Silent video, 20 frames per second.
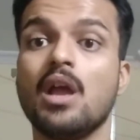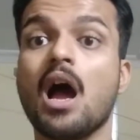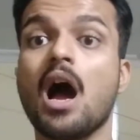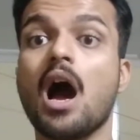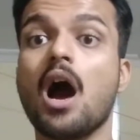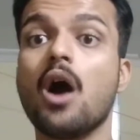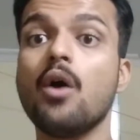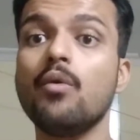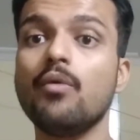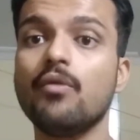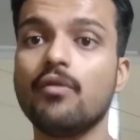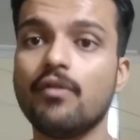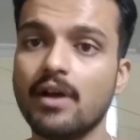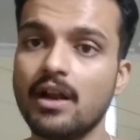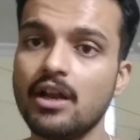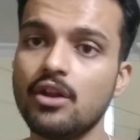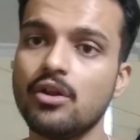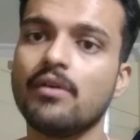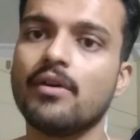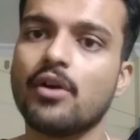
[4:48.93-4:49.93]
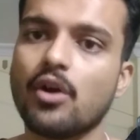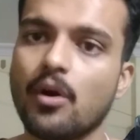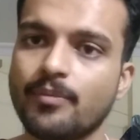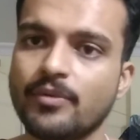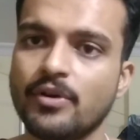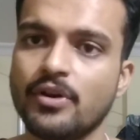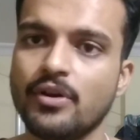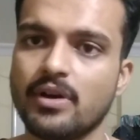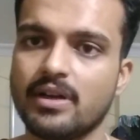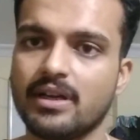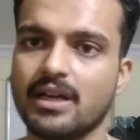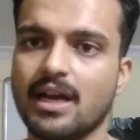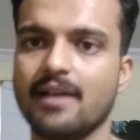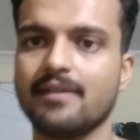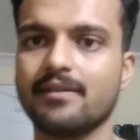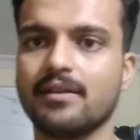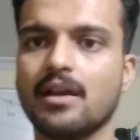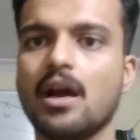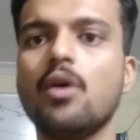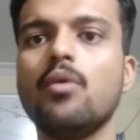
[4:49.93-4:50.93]
How well you have adopted your
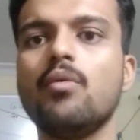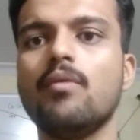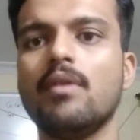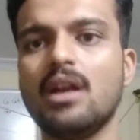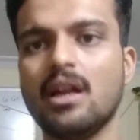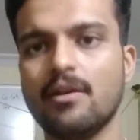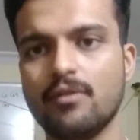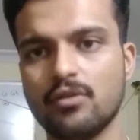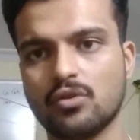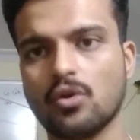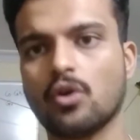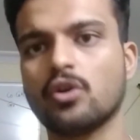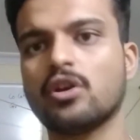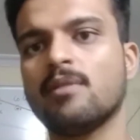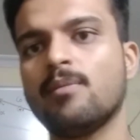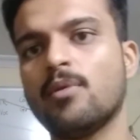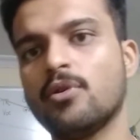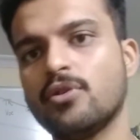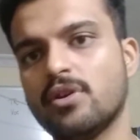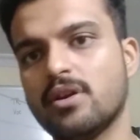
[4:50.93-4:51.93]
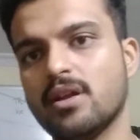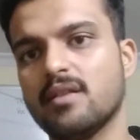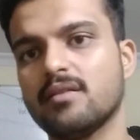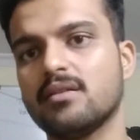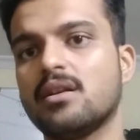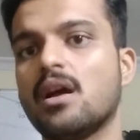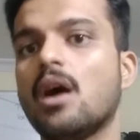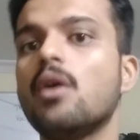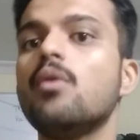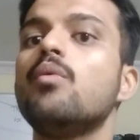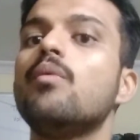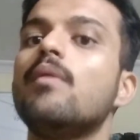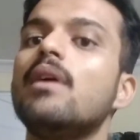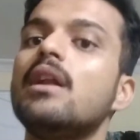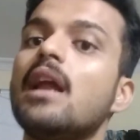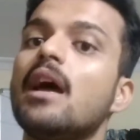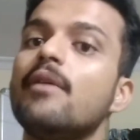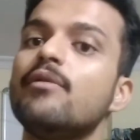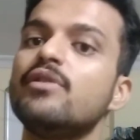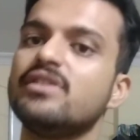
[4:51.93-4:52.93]
task, how well have you thought about your task, and how
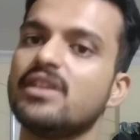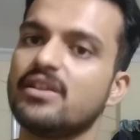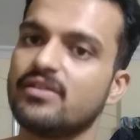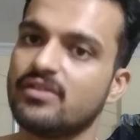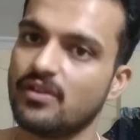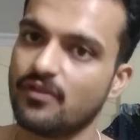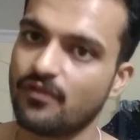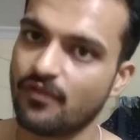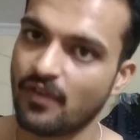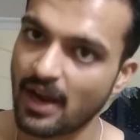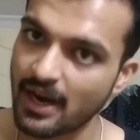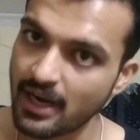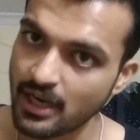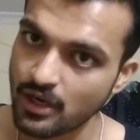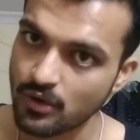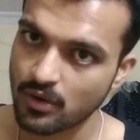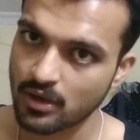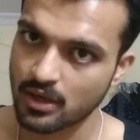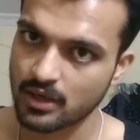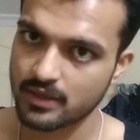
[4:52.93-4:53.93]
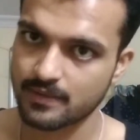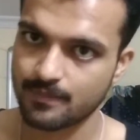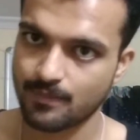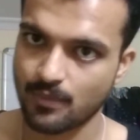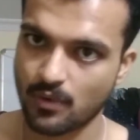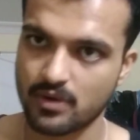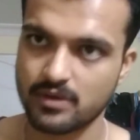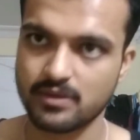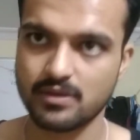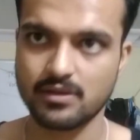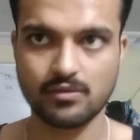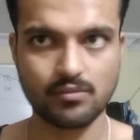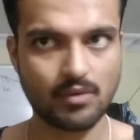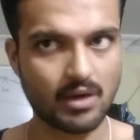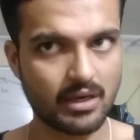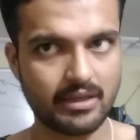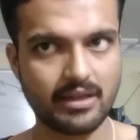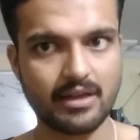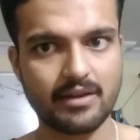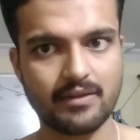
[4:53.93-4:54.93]
well have you justified your response is
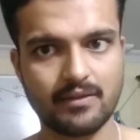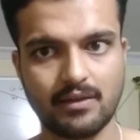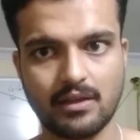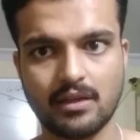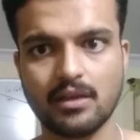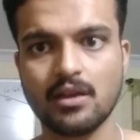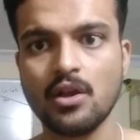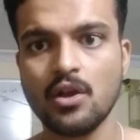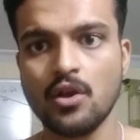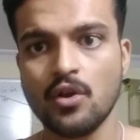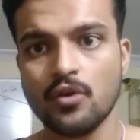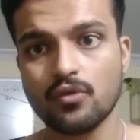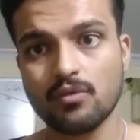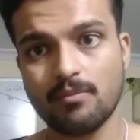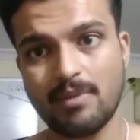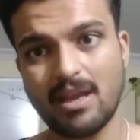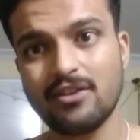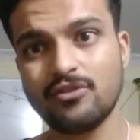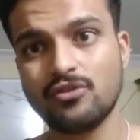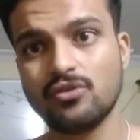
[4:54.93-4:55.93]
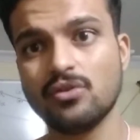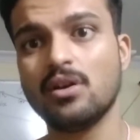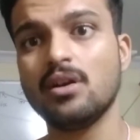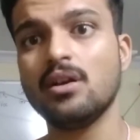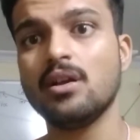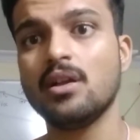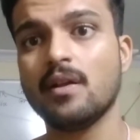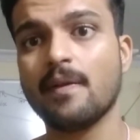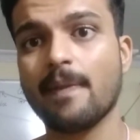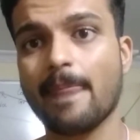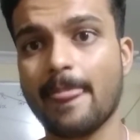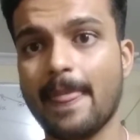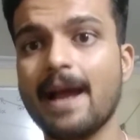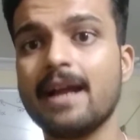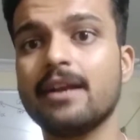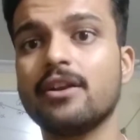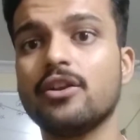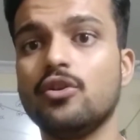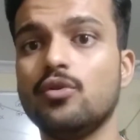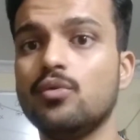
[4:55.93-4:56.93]
what they are seeing. So make sure
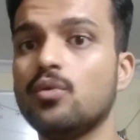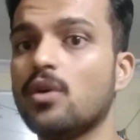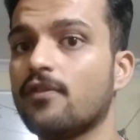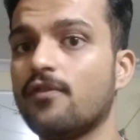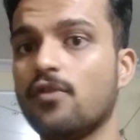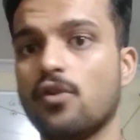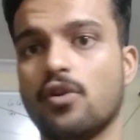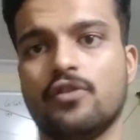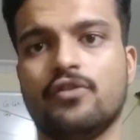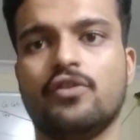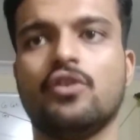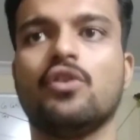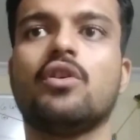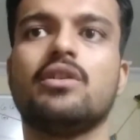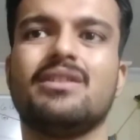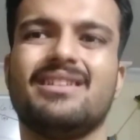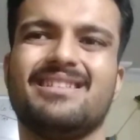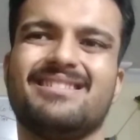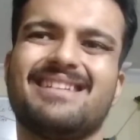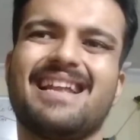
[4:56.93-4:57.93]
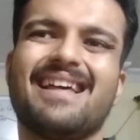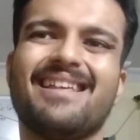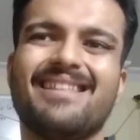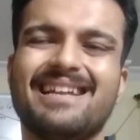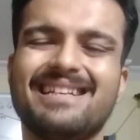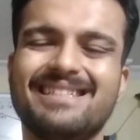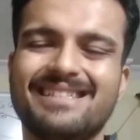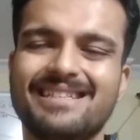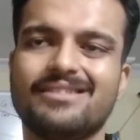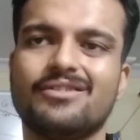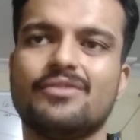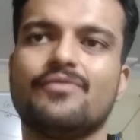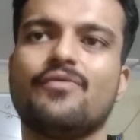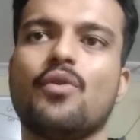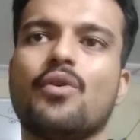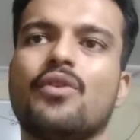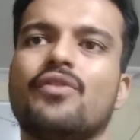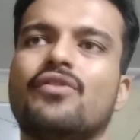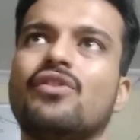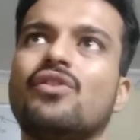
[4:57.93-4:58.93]
that you are focusing on this rather than just
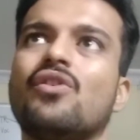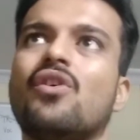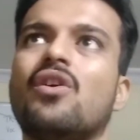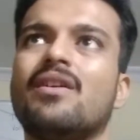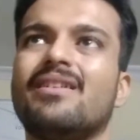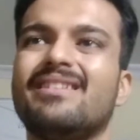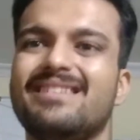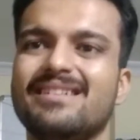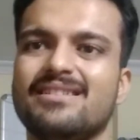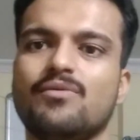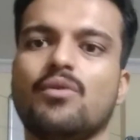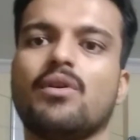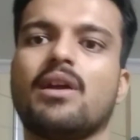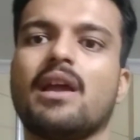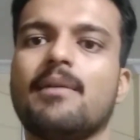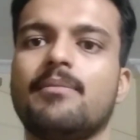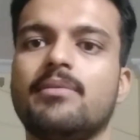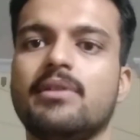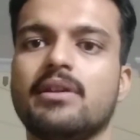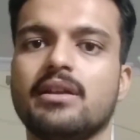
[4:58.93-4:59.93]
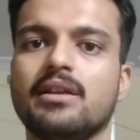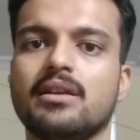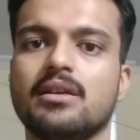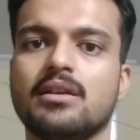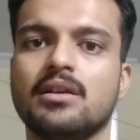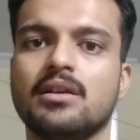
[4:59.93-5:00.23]
focusing on just vocabulary.